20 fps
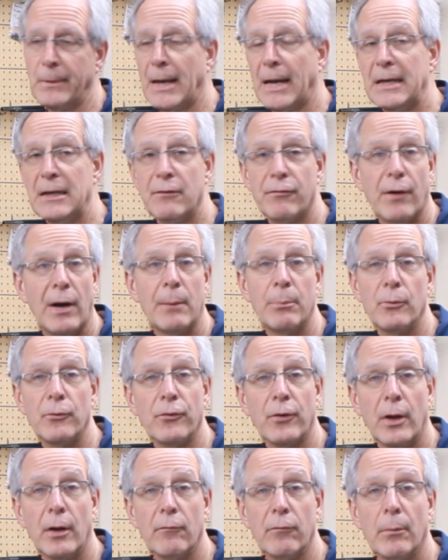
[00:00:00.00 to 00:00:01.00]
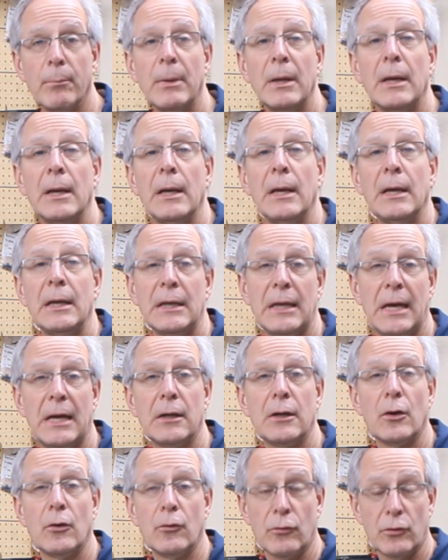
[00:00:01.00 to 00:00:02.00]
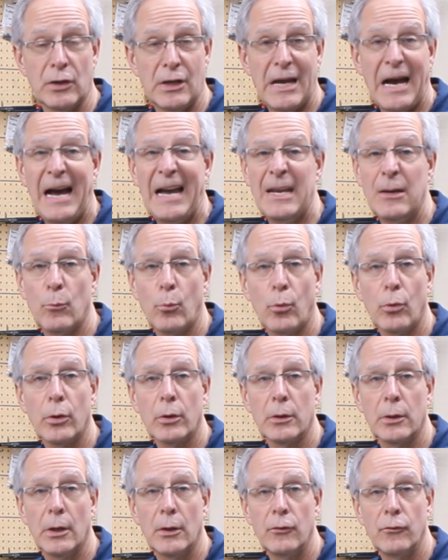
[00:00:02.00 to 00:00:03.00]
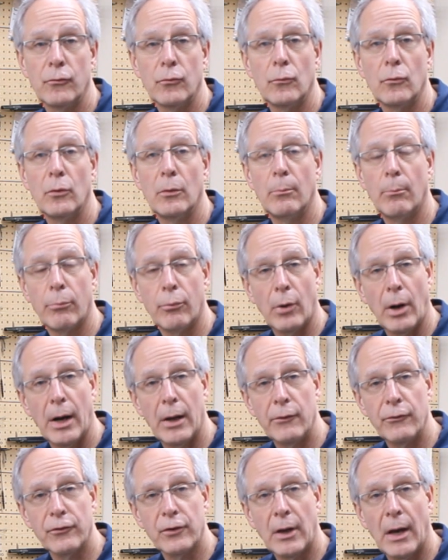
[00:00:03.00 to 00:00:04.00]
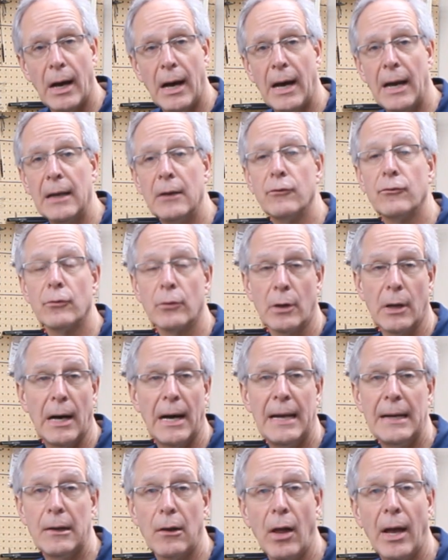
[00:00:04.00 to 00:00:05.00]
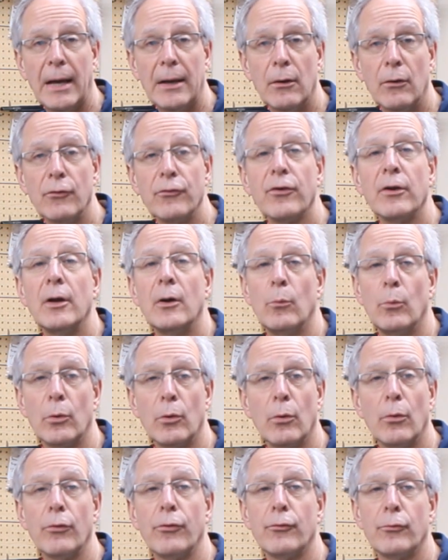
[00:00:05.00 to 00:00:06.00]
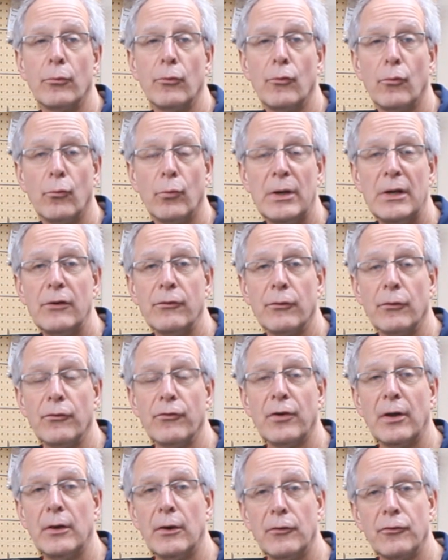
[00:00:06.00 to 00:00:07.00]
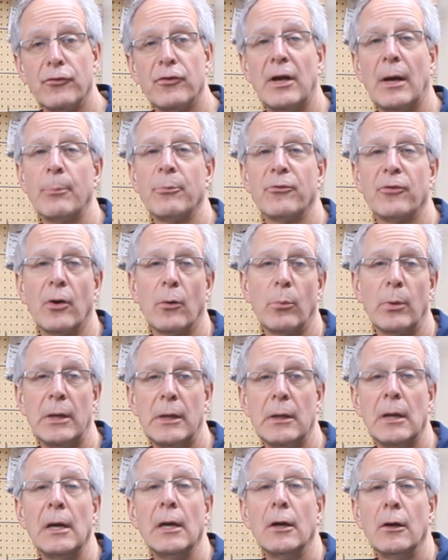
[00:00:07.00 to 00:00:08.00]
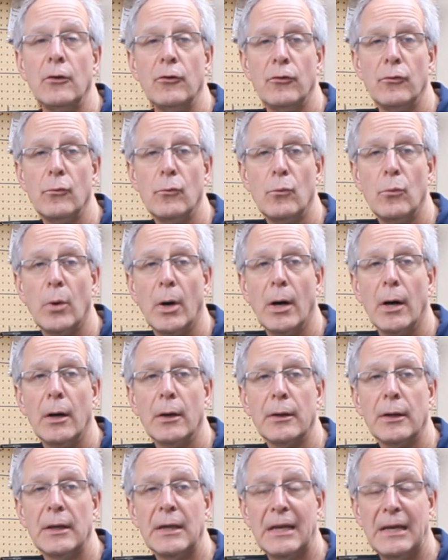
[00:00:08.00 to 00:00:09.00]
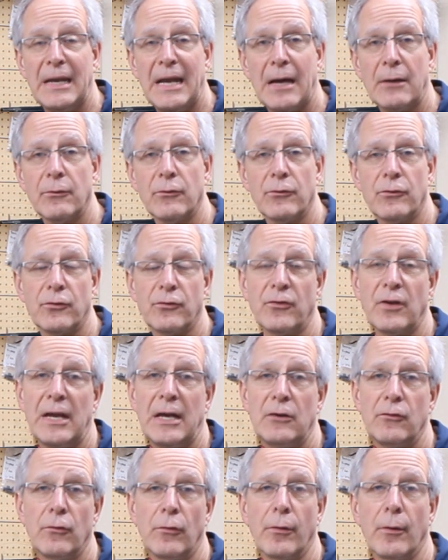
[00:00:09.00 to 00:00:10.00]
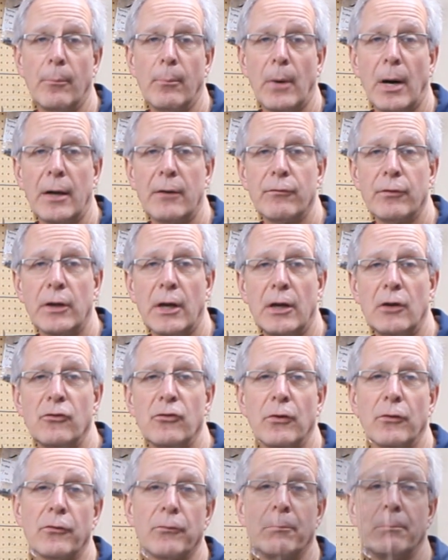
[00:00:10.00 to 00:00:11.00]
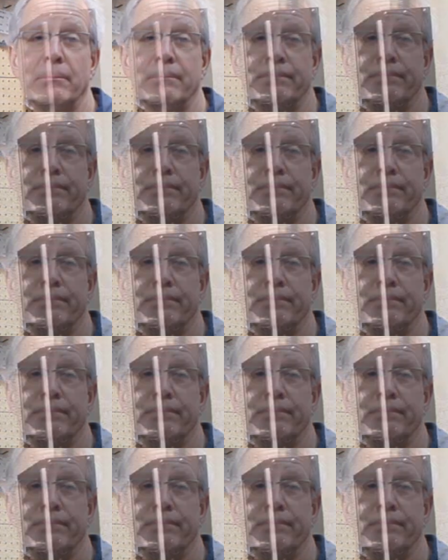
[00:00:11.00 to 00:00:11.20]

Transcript: 95% of them, get guide work done to them, bronze guides or guide liners, and we'll go through the reasons and the steps that we do in that stage of the modifications.